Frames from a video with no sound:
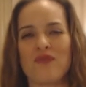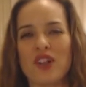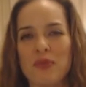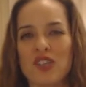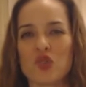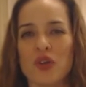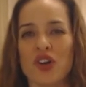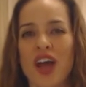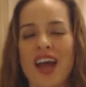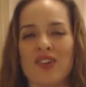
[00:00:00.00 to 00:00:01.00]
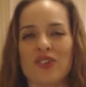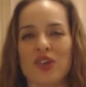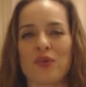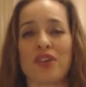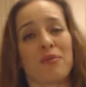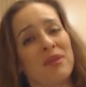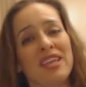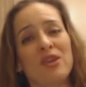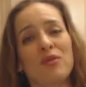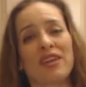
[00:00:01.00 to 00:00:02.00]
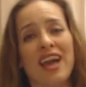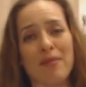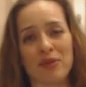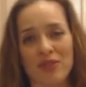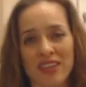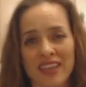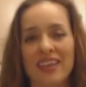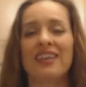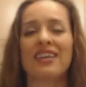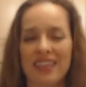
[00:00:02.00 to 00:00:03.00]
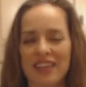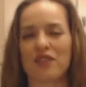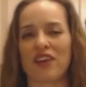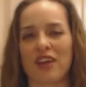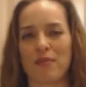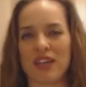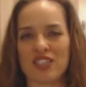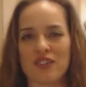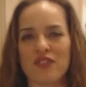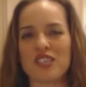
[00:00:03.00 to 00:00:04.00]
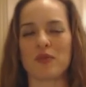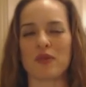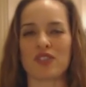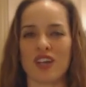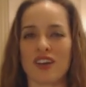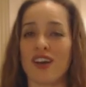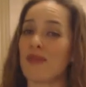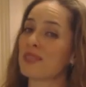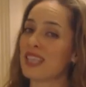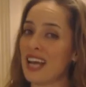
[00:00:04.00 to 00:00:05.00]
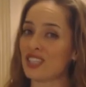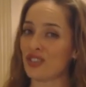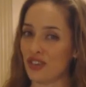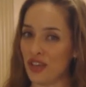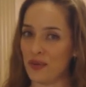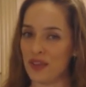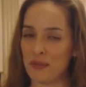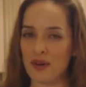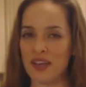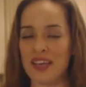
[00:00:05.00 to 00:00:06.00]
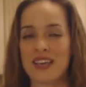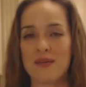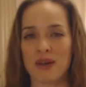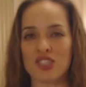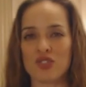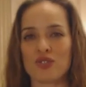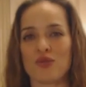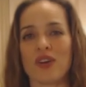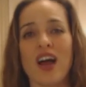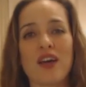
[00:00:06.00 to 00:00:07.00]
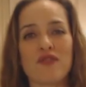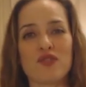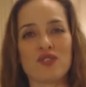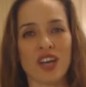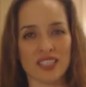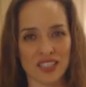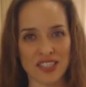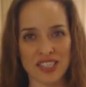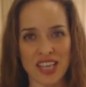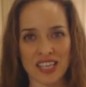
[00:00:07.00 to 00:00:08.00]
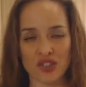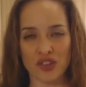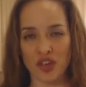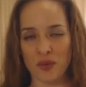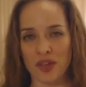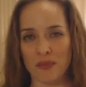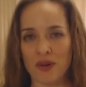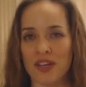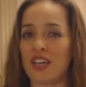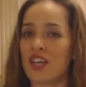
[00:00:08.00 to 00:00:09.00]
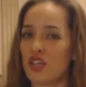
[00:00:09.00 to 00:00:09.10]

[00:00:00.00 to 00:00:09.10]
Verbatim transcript: Follow me on Twitter at CookingWithKimE with a capital E. Like the fan page at facebook.com/cookingwithkimberly. My shows are on ifood.tv/cookingwithkimberly,